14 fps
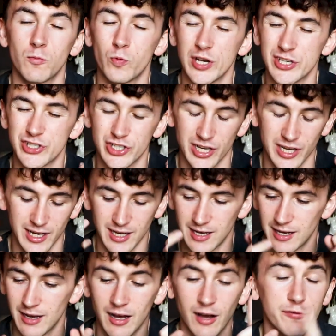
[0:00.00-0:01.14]
which
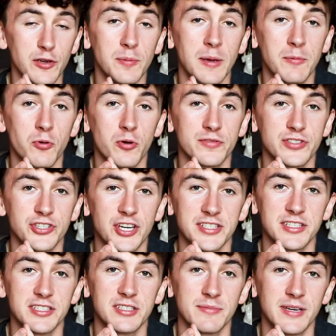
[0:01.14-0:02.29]
a few people have
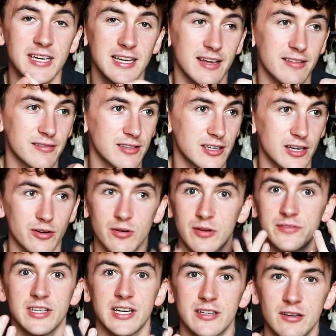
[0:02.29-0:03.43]
suggested to me, and you know,
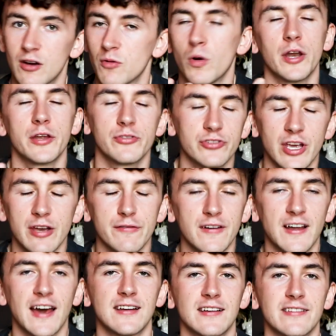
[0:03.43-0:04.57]
I've said, oh, why don't you just get a
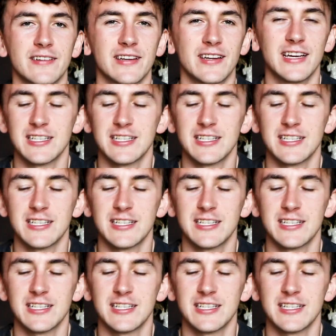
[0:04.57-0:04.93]
flat in London?